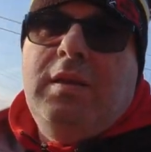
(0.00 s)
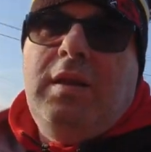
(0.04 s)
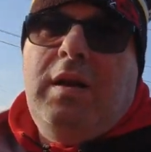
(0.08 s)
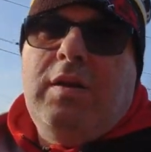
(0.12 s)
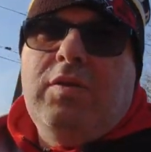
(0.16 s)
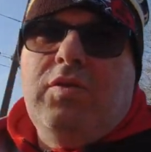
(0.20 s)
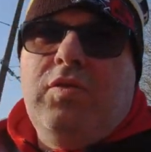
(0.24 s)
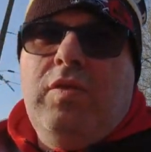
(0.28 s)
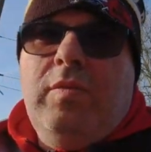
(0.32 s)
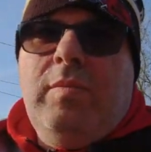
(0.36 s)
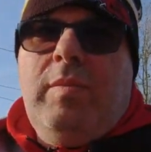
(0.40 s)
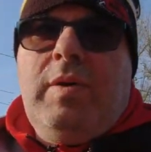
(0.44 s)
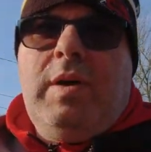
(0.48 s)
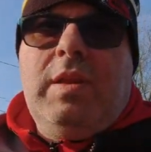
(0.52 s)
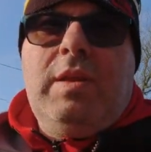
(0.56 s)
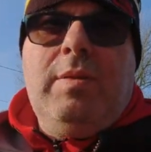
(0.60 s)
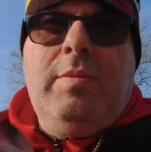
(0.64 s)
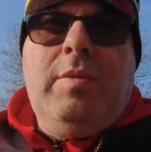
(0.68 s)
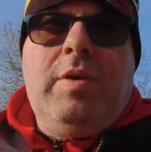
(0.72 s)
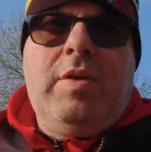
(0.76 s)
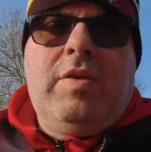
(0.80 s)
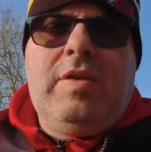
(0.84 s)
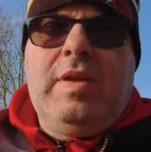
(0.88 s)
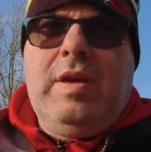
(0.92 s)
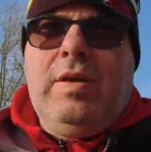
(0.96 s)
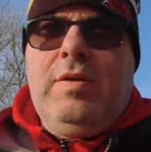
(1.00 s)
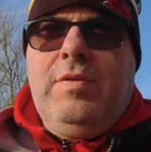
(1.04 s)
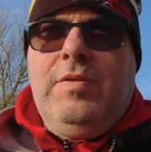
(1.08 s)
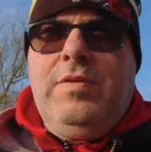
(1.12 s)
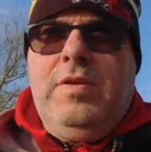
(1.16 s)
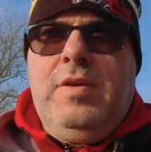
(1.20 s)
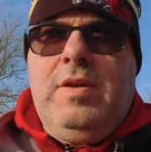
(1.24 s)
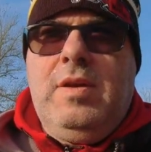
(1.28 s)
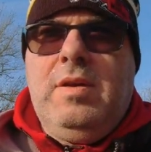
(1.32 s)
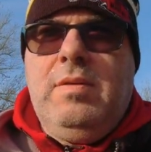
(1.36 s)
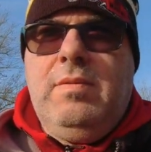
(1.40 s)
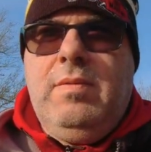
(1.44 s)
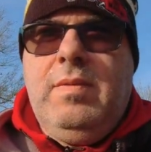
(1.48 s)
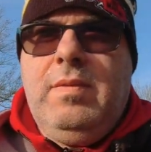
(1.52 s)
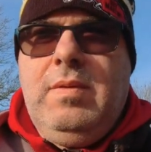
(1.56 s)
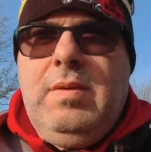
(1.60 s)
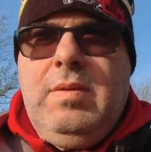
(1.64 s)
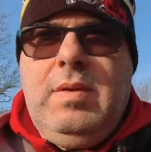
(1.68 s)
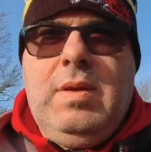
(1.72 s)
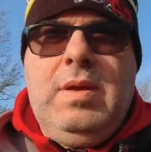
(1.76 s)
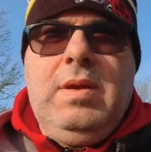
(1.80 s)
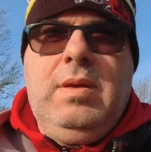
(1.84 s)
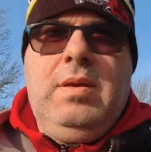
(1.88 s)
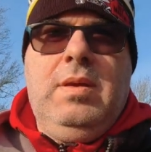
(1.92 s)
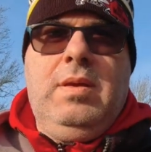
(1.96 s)
I was reminding myself that
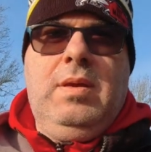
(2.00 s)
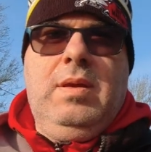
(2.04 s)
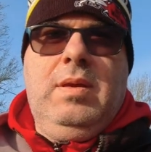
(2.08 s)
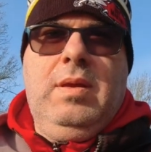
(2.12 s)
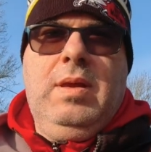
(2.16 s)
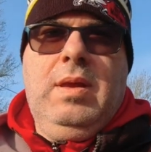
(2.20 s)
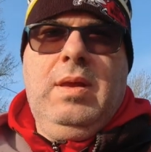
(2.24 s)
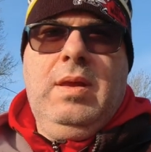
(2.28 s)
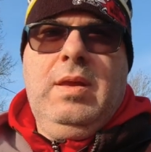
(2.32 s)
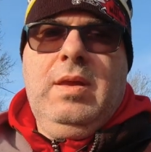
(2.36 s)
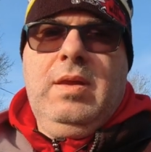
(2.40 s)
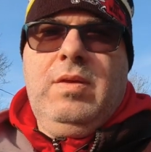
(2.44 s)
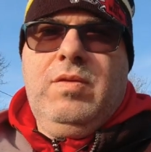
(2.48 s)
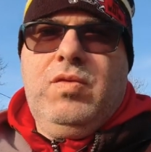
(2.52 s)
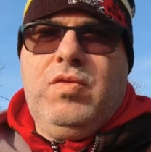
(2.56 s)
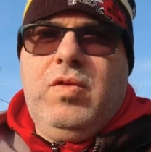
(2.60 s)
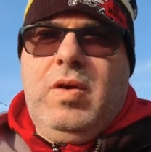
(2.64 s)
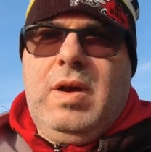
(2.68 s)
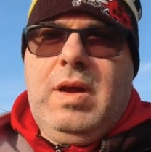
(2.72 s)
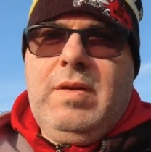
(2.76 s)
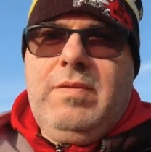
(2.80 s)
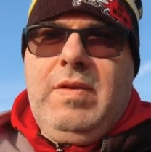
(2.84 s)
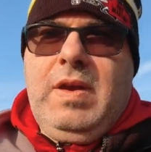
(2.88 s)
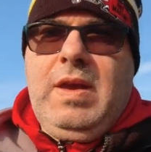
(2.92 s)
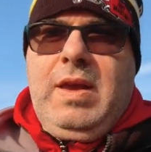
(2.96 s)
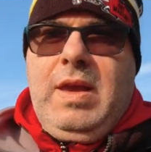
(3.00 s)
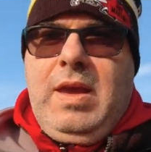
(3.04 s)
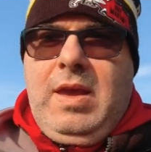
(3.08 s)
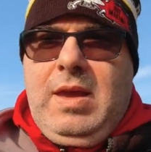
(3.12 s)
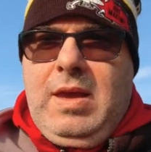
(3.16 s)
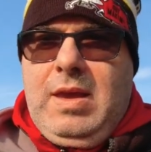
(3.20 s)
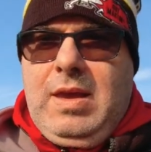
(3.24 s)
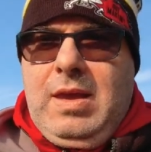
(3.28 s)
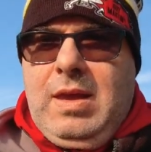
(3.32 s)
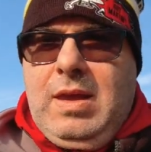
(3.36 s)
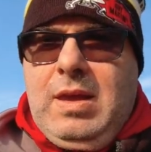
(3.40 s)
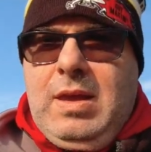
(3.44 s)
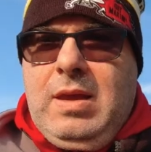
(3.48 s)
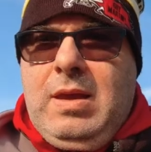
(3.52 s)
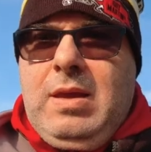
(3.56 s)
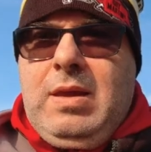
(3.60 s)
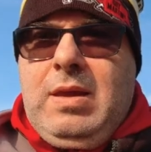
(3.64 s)
driving here